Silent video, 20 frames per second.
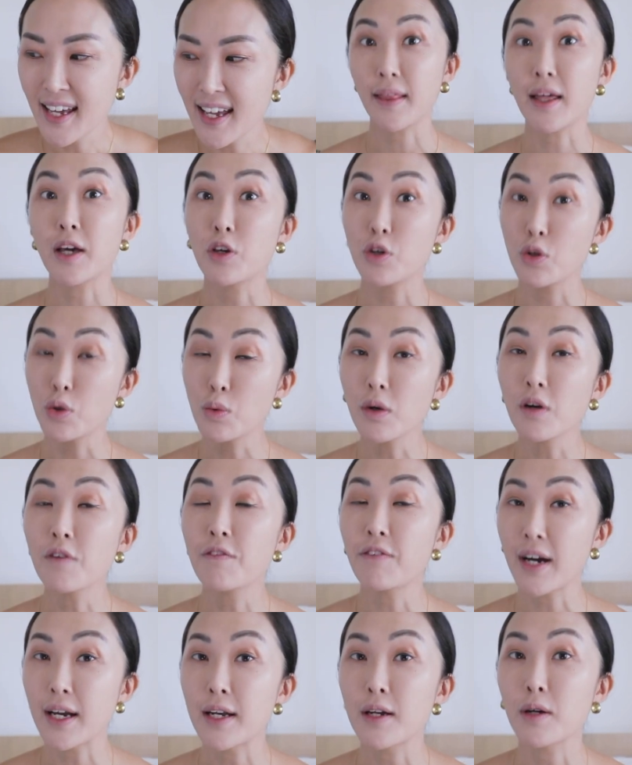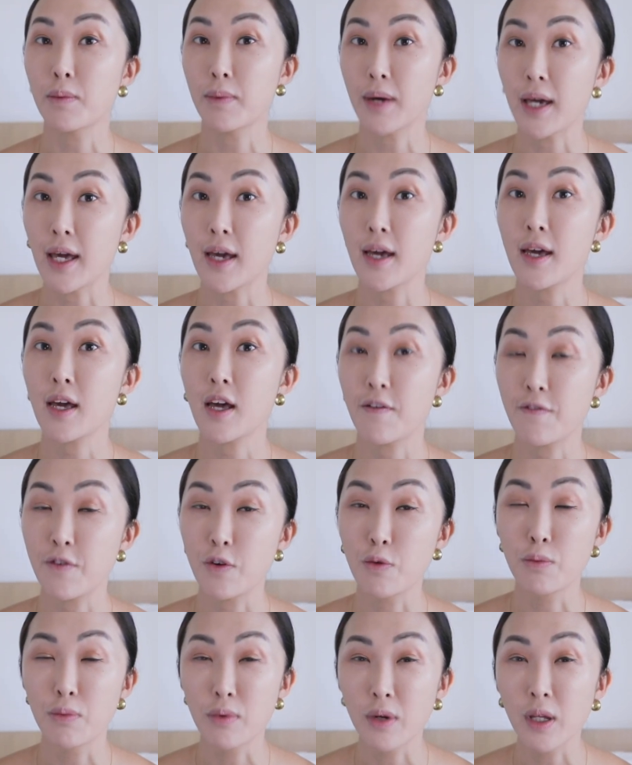Like you will find a way if
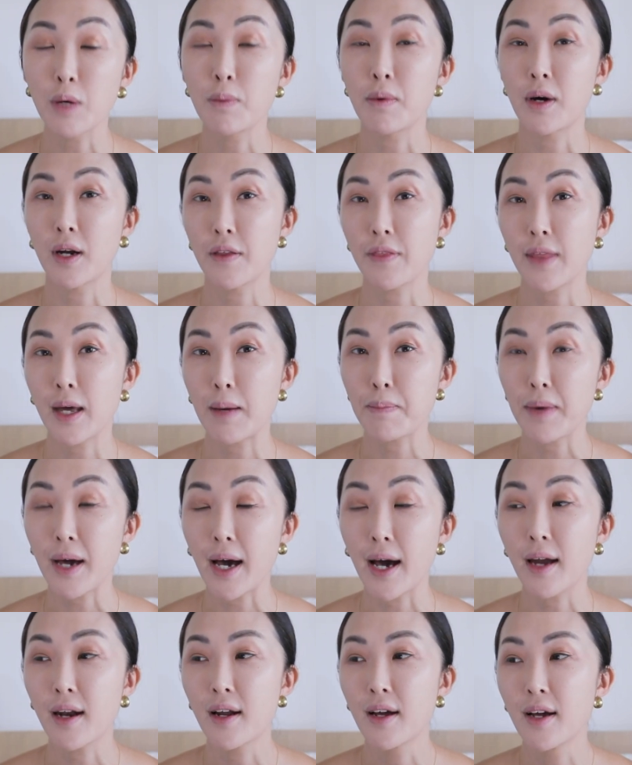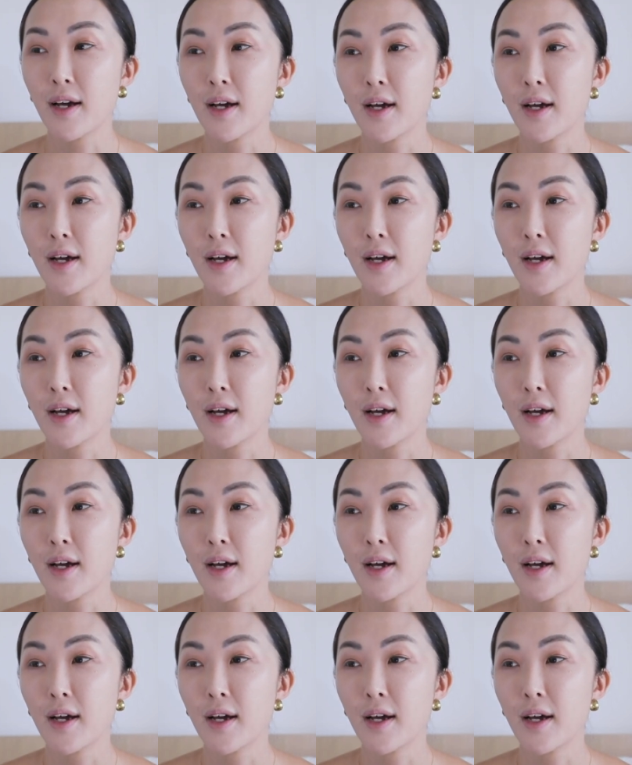you really want it that bad.